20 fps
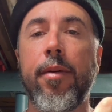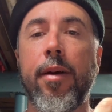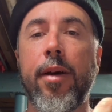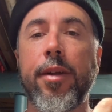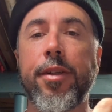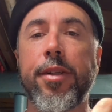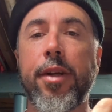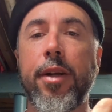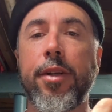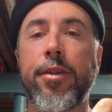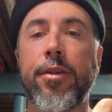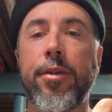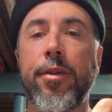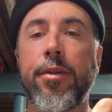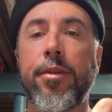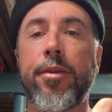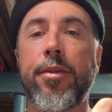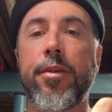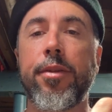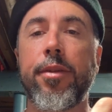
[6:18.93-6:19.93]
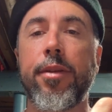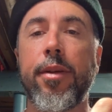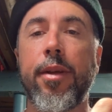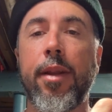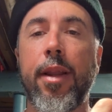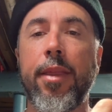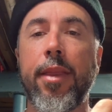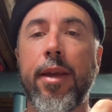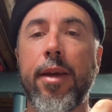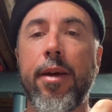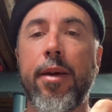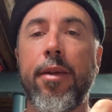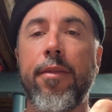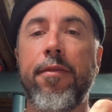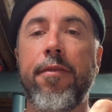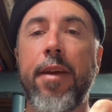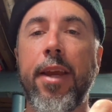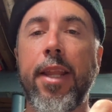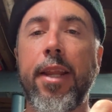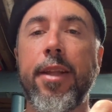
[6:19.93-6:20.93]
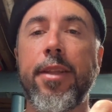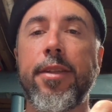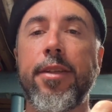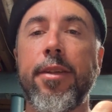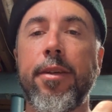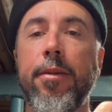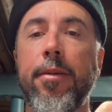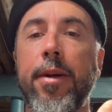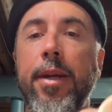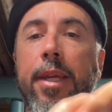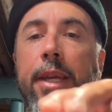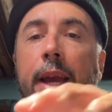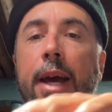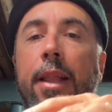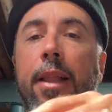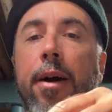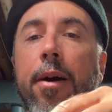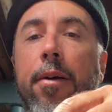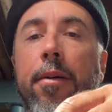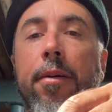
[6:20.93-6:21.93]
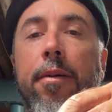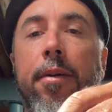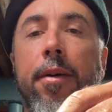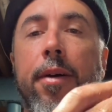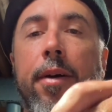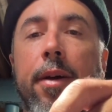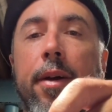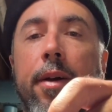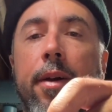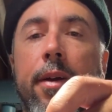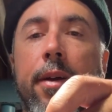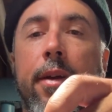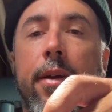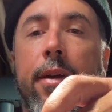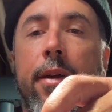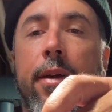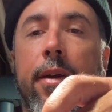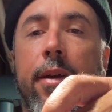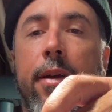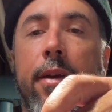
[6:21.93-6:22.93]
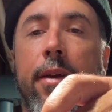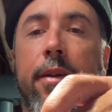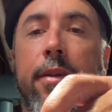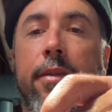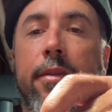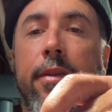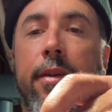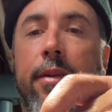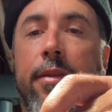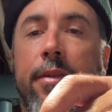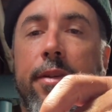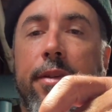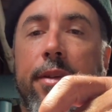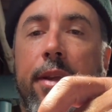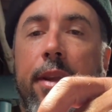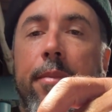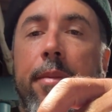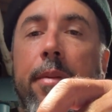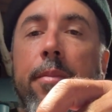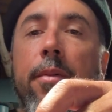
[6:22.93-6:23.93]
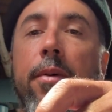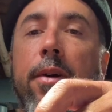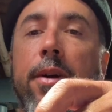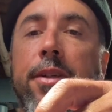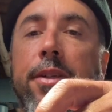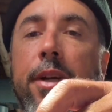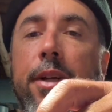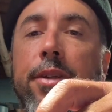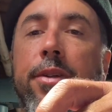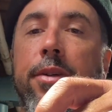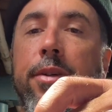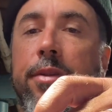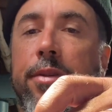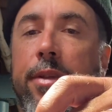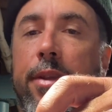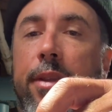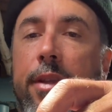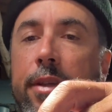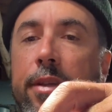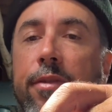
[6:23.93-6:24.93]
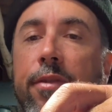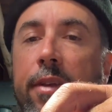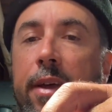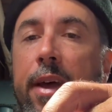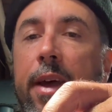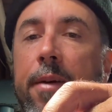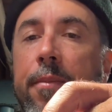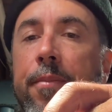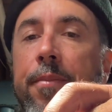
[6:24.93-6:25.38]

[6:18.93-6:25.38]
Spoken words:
chartreuse, and I think I'll fade it to a yellow. So there's going to be more chartreuse in this fly.